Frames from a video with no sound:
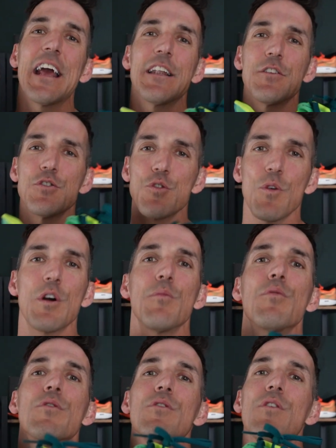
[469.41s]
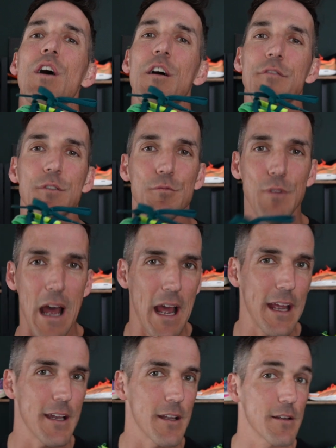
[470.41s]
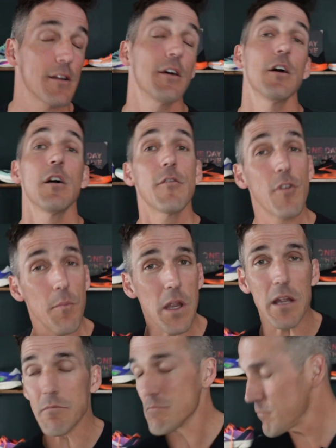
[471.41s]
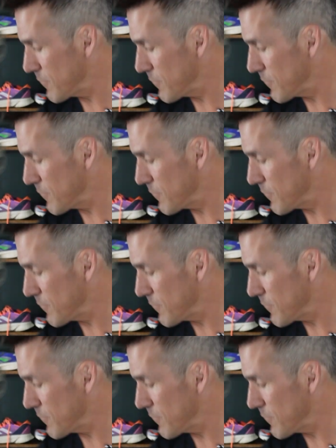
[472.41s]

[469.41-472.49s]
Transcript: and enjoyable of a ride. For me,